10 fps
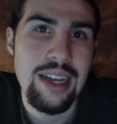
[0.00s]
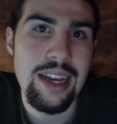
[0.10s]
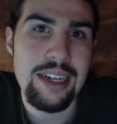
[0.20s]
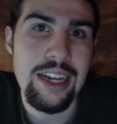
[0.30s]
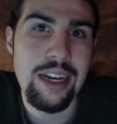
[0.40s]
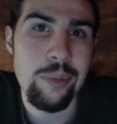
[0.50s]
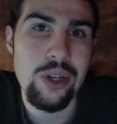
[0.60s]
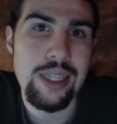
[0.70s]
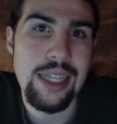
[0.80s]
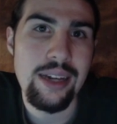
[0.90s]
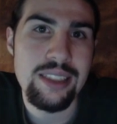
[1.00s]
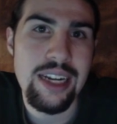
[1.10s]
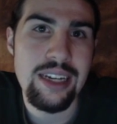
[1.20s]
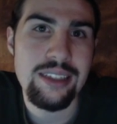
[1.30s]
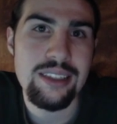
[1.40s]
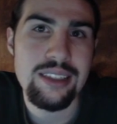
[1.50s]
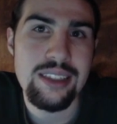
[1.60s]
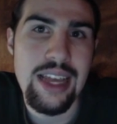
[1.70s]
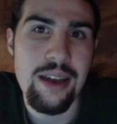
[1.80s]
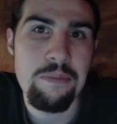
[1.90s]
and it kind of brought a lot of changes
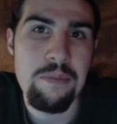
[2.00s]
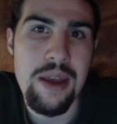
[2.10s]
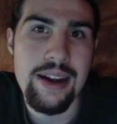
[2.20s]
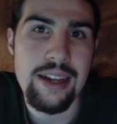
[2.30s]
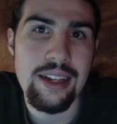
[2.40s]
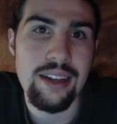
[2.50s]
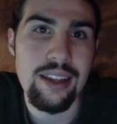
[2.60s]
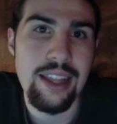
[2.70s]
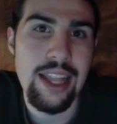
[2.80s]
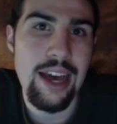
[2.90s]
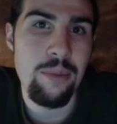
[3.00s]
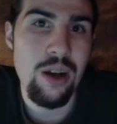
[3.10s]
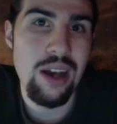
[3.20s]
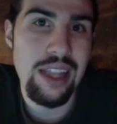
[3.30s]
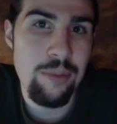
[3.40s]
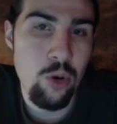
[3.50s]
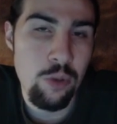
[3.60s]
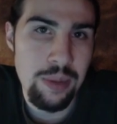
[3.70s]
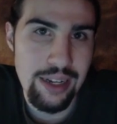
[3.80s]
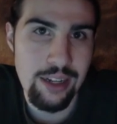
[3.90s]
that made it a lot more
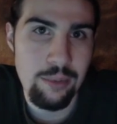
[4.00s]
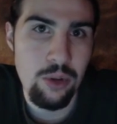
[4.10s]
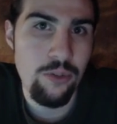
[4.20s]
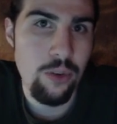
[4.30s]
playable